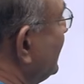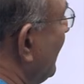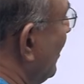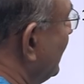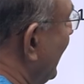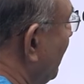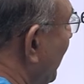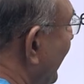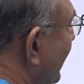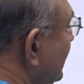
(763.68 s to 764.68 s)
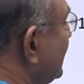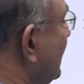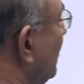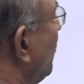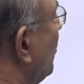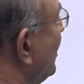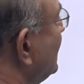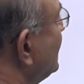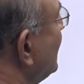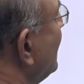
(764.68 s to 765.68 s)
I got that point is 0
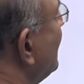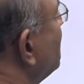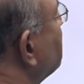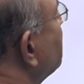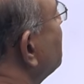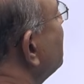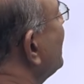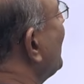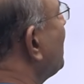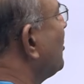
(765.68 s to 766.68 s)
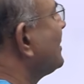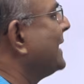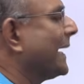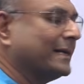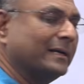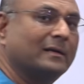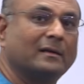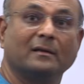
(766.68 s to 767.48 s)
volts. But what about that?